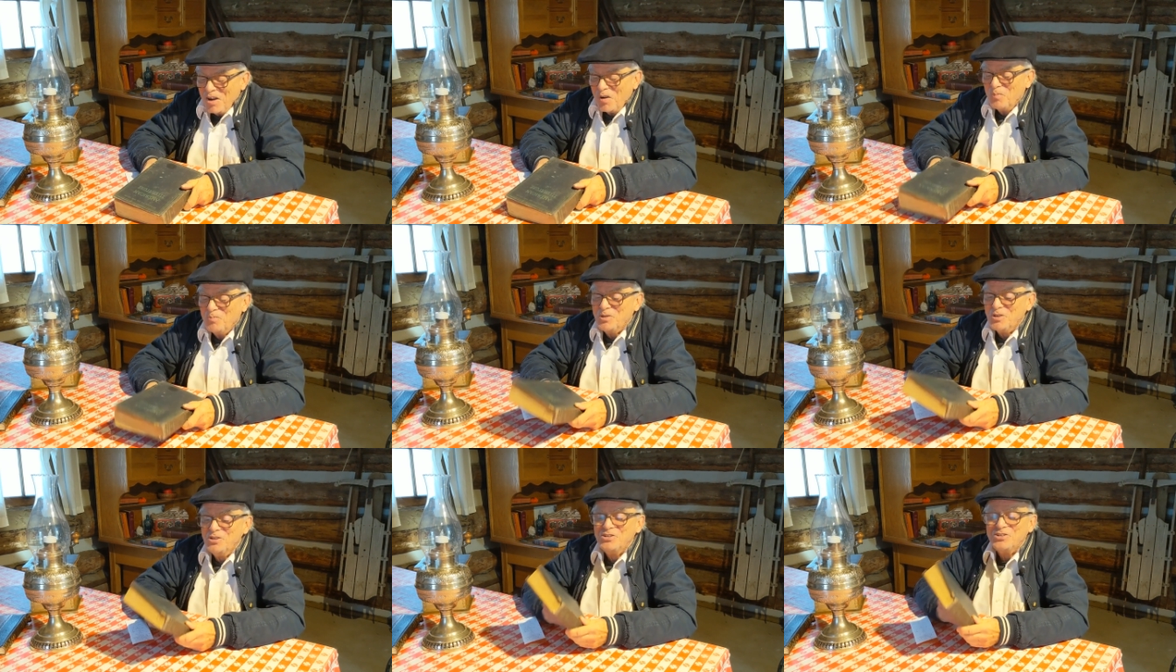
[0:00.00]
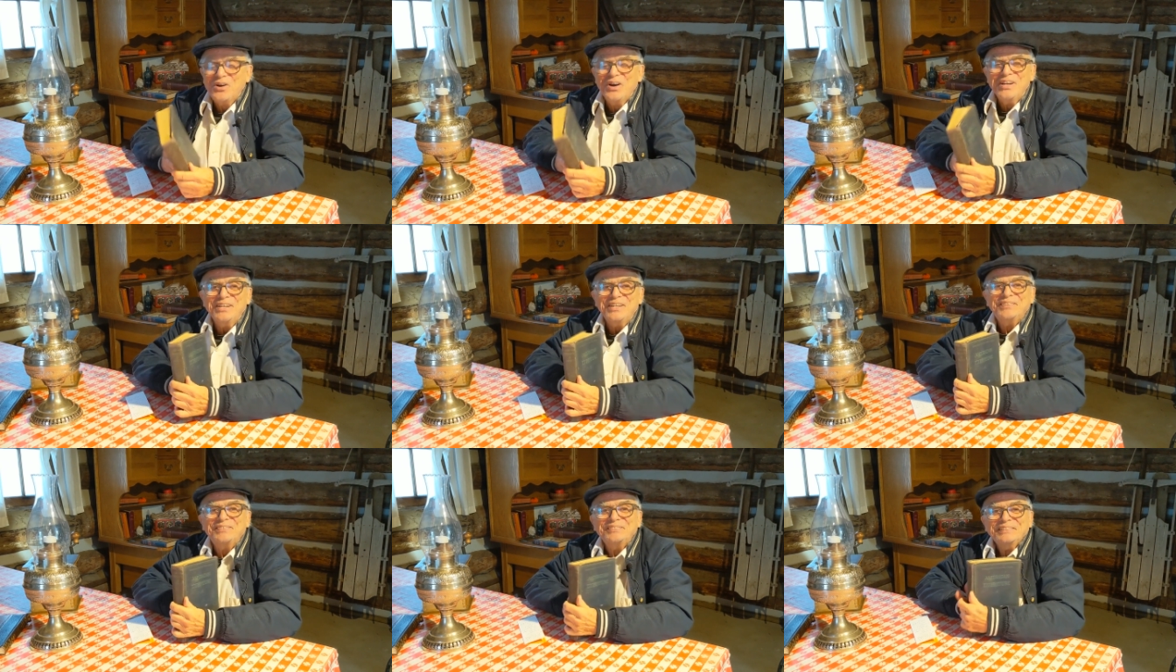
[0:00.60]
Hope you
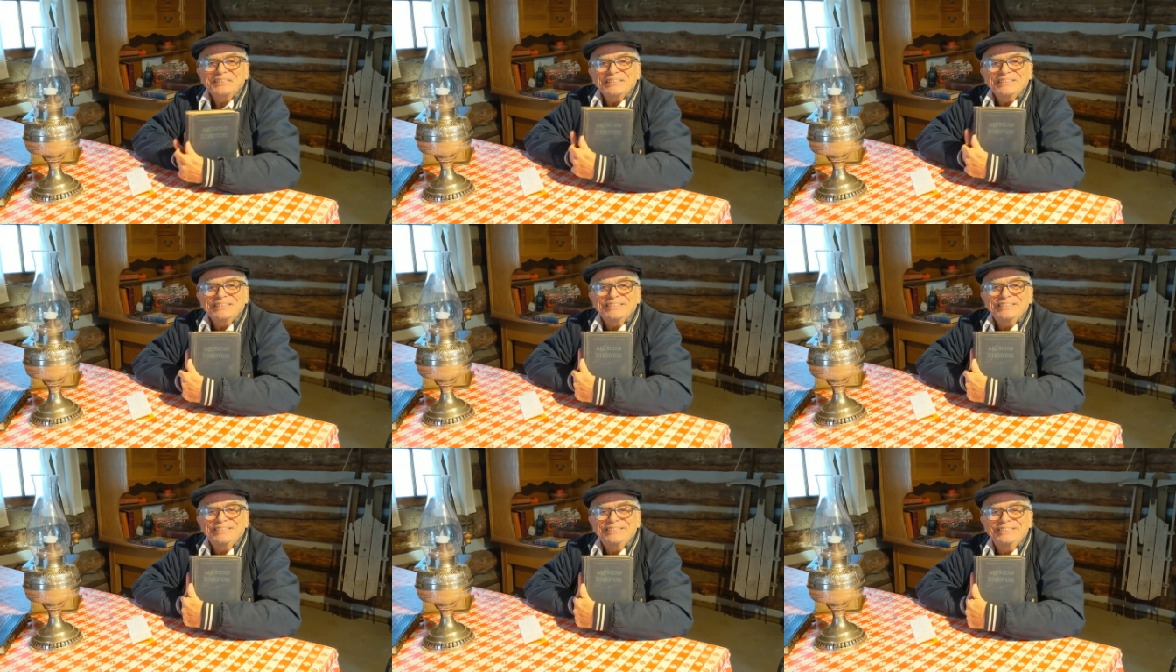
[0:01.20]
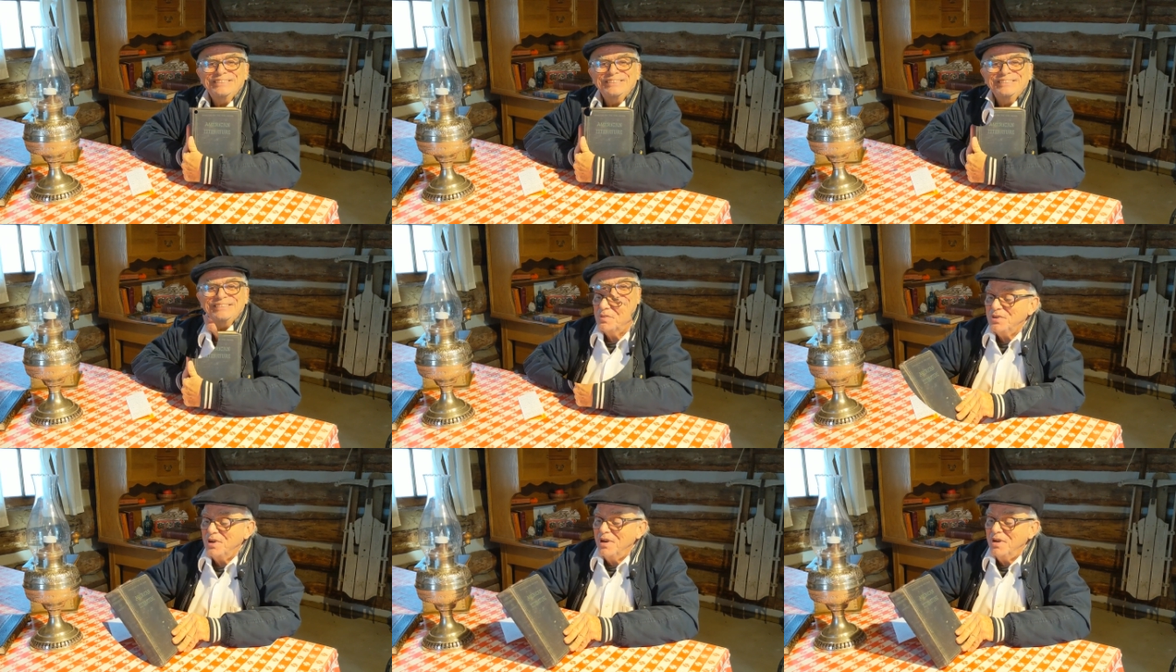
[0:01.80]
enjoyed it. All right,
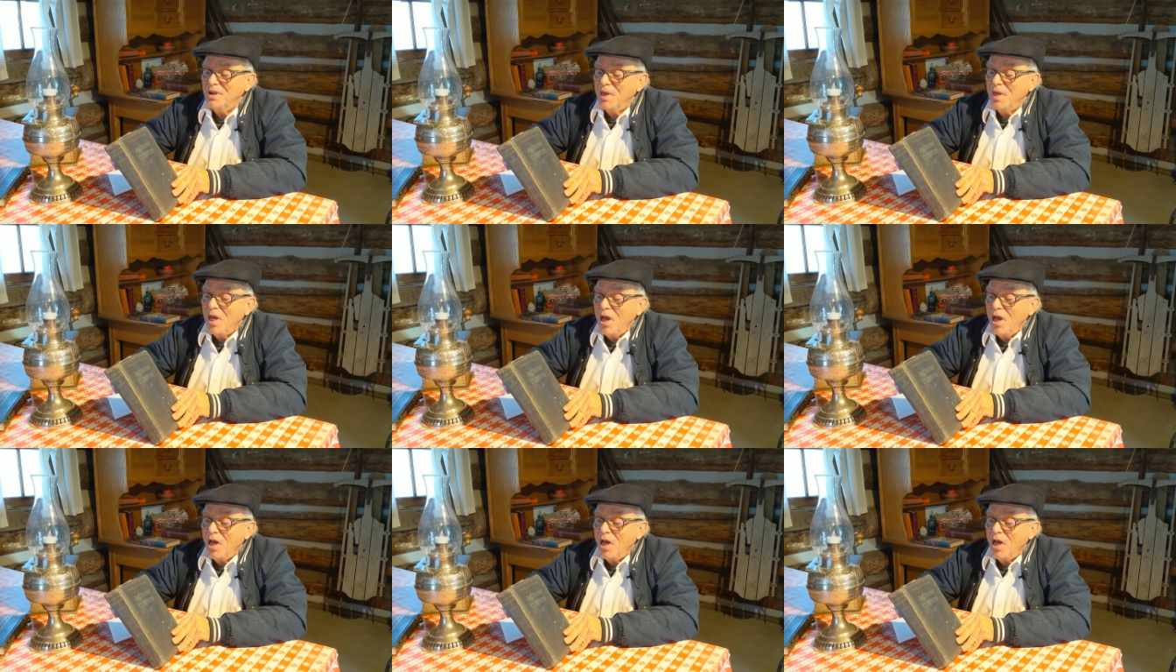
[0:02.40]
we'll start.